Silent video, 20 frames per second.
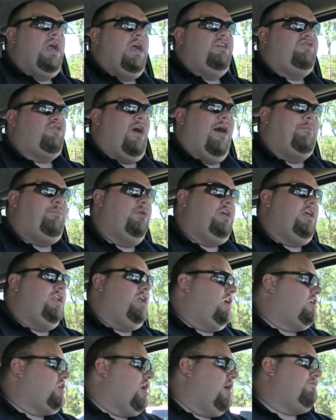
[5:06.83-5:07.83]
So I put in
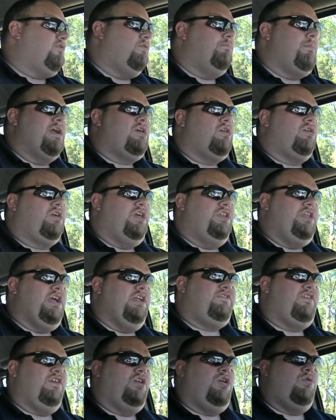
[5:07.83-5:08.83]
a Comfort Maker
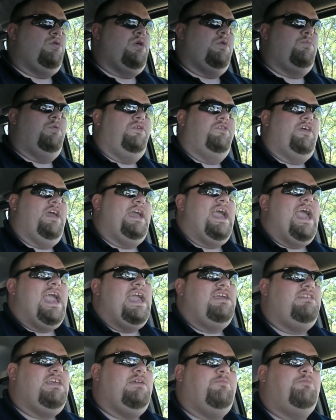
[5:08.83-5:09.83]
condensing unit with a
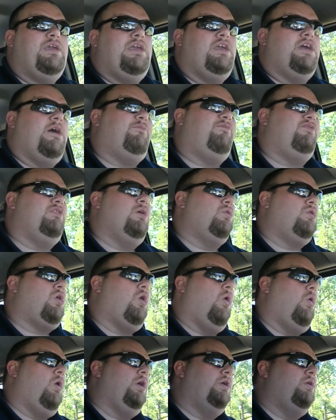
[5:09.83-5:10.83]
ADP upflow
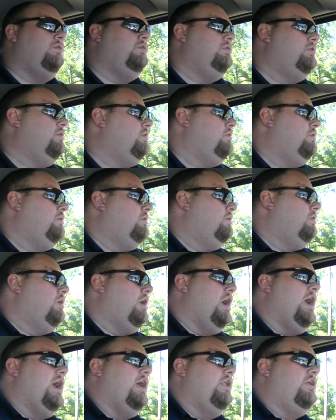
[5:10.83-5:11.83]
coil,
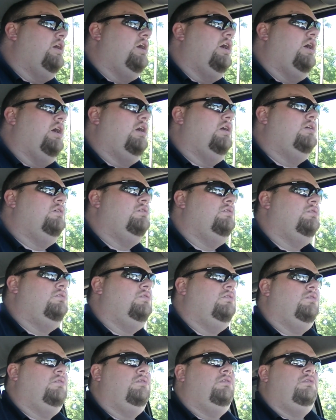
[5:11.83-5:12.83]
and
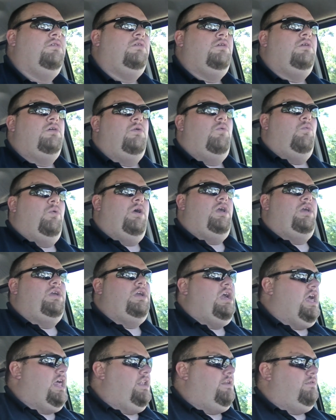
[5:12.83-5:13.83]

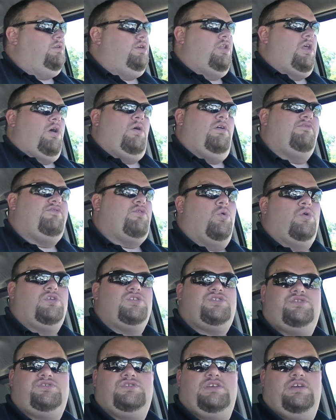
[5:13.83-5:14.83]
And you know, of
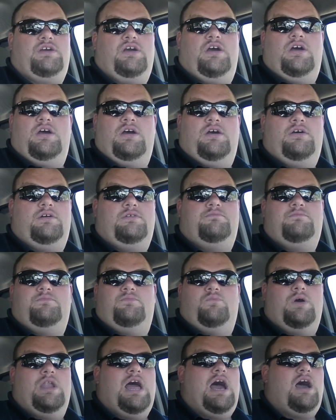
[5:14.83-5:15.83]
course,
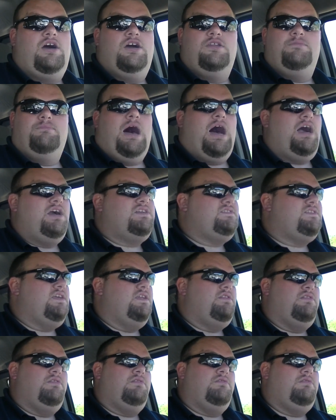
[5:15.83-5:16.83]
when I unboxed
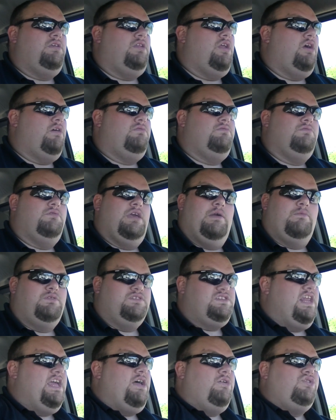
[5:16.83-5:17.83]
it, you know, it
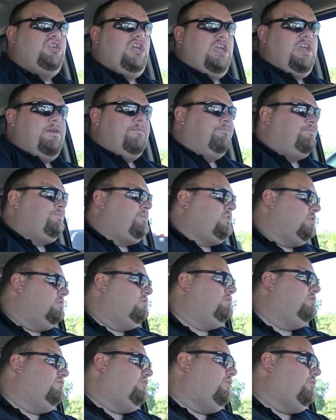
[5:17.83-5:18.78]
was an LG.